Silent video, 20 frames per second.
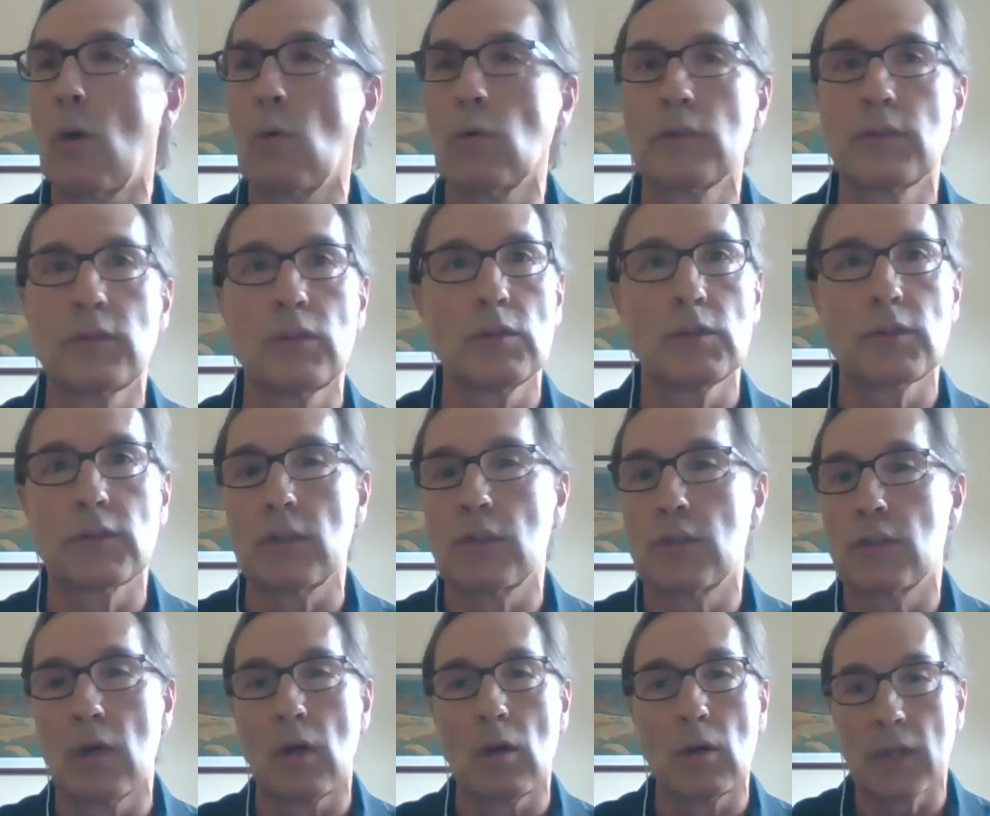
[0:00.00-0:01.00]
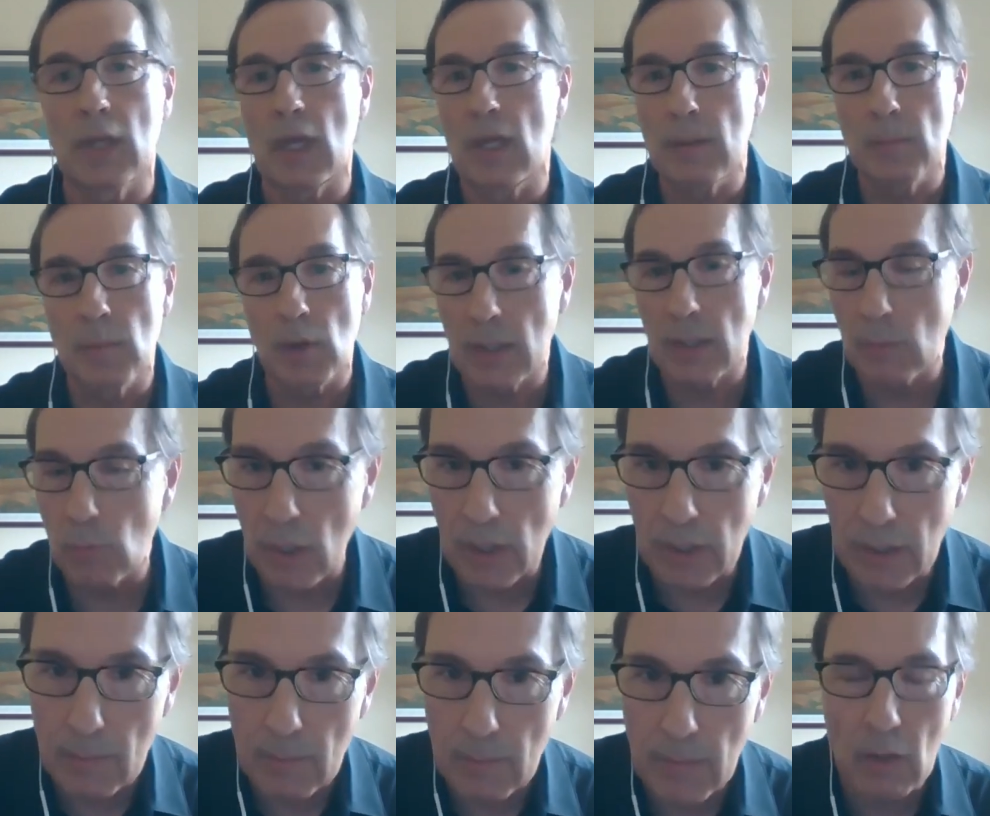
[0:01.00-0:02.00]
we always used to joke,
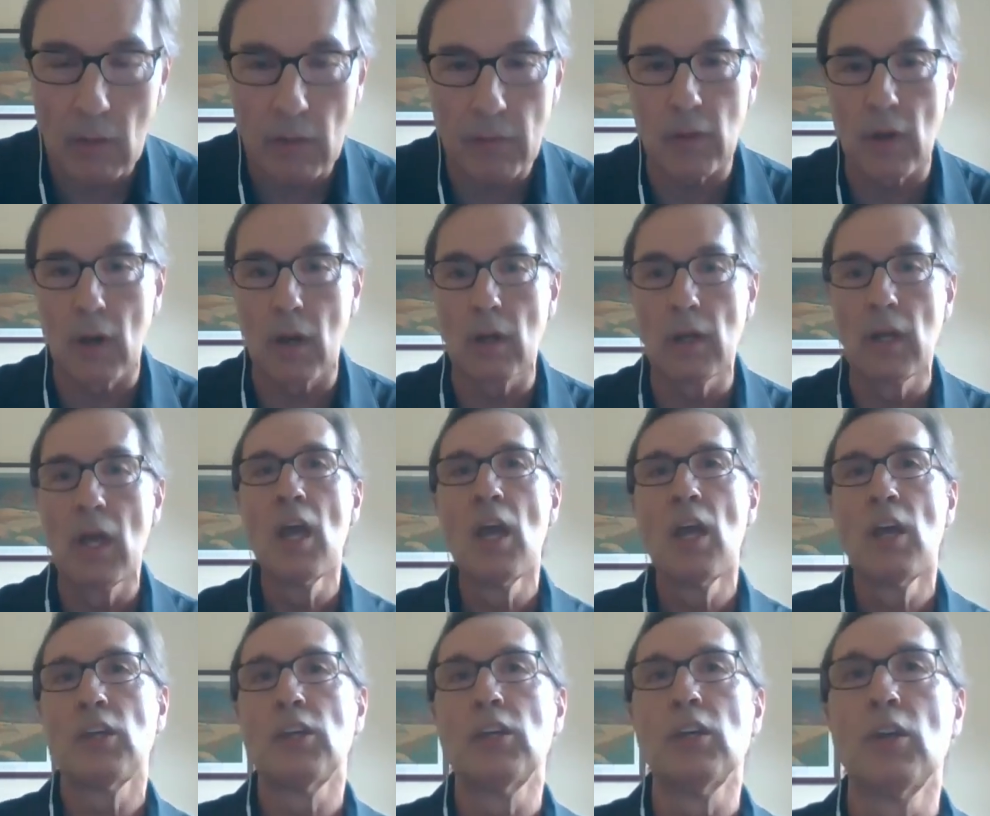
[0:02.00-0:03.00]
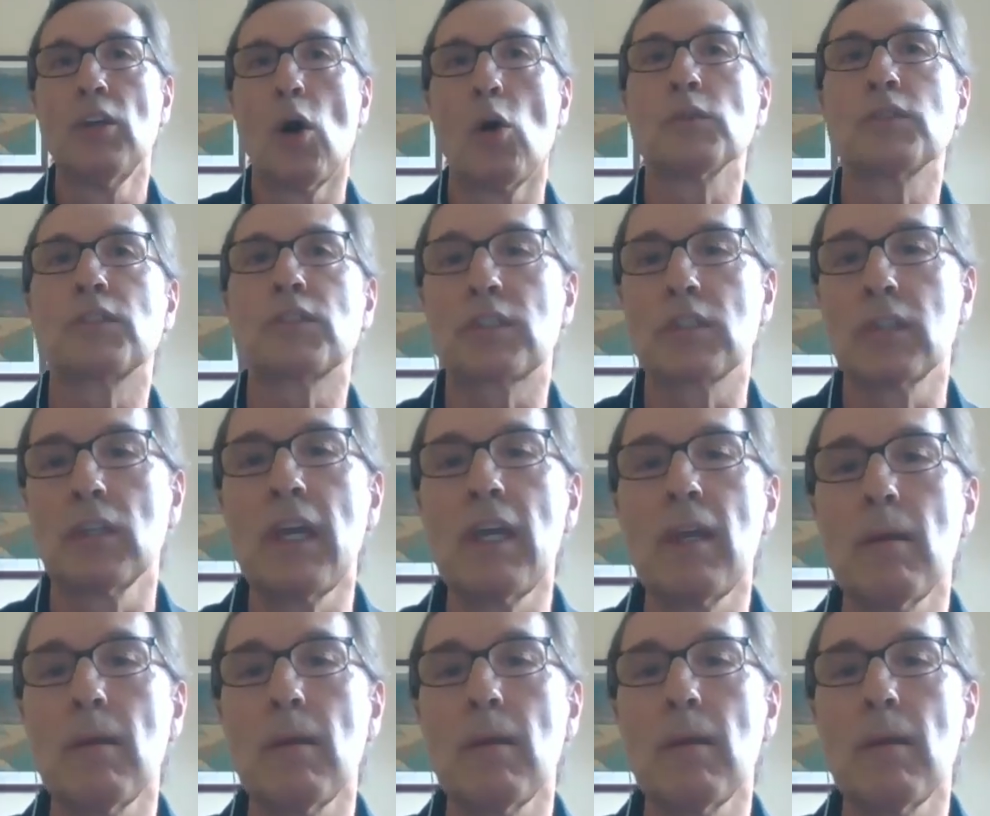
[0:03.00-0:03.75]
anybody running a marathon, you don't